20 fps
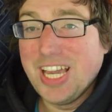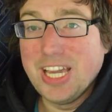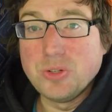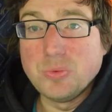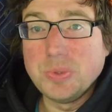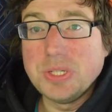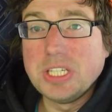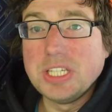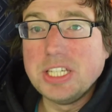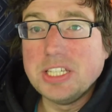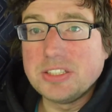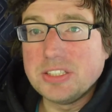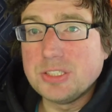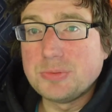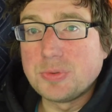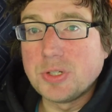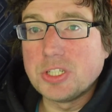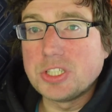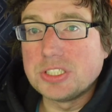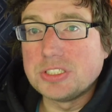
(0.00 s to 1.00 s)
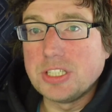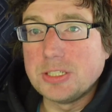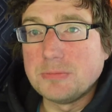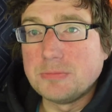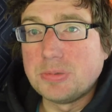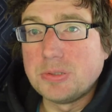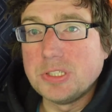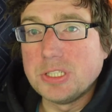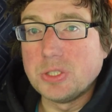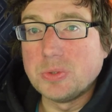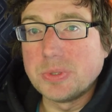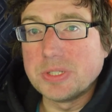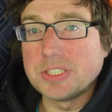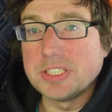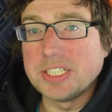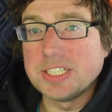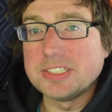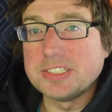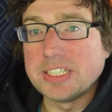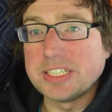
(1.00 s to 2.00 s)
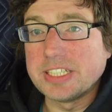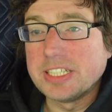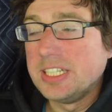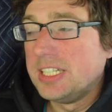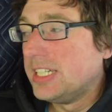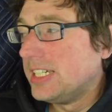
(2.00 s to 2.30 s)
and we can get this project done pretty quickly, I think.